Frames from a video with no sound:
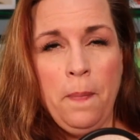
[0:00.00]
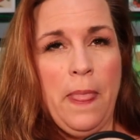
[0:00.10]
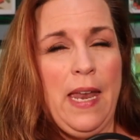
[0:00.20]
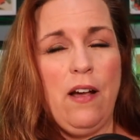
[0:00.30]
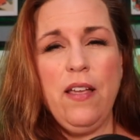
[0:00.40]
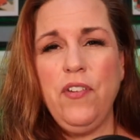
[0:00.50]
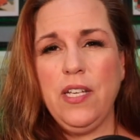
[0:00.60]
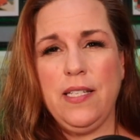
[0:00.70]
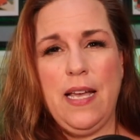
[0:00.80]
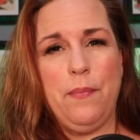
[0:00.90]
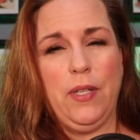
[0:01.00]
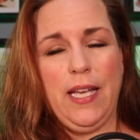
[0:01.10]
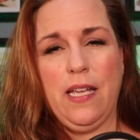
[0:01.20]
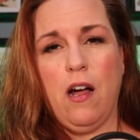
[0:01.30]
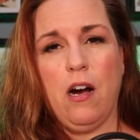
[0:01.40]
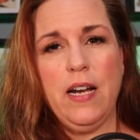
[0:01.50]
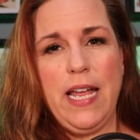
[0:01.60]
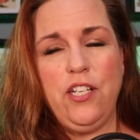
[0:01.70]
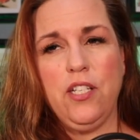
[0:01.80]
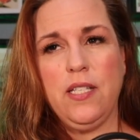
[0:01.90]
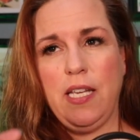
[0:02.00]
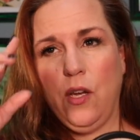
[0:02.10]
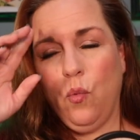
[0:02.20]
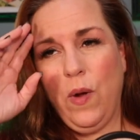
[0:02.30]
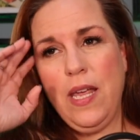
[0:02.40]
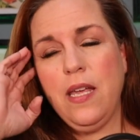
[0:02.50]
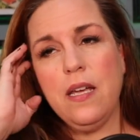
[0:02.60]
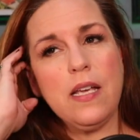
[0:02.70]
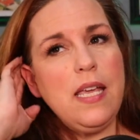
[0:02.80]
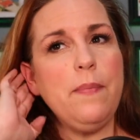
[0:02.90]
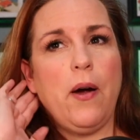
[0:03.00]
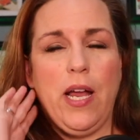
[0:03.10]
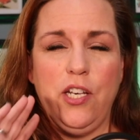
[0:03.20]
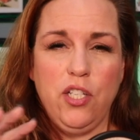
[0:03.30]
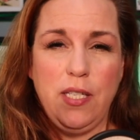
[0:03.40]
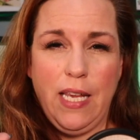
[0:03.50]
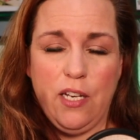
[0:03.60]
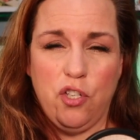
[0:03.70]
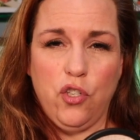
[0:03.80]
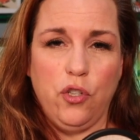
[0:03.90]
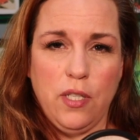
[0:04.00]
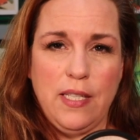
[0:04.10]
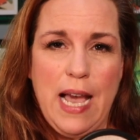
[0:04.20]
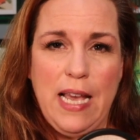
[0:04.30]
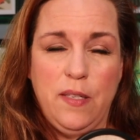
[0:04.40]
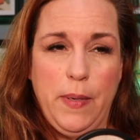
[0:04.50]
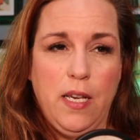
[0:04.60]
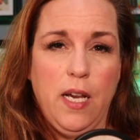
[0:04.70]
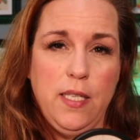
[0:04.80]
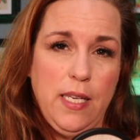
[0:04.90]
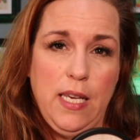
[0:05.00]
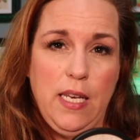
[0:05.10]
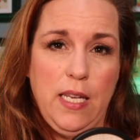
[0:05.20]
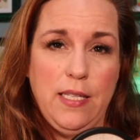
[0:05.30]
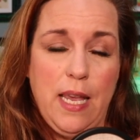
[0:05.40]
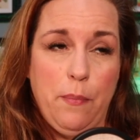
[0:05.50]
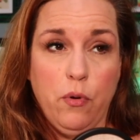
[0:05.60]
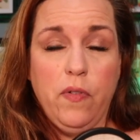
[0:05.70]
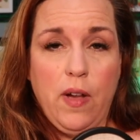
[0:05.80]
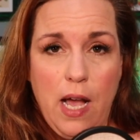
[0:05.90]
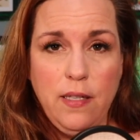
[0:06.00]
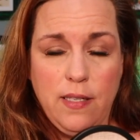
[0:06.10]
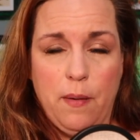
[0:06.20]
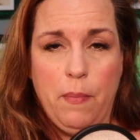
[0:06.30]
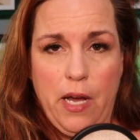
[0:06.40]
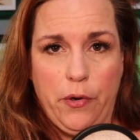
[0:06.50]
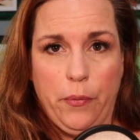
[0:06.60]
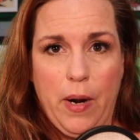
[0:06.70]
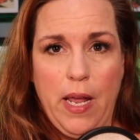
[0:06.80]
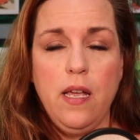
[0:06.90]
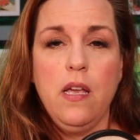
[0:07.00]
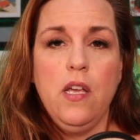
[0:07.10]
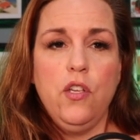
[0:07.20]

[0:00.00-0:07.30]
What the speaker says: And I'll give you an example. Like, in our agency, we keep our agency at a certain size because it is a proof of concept model, right?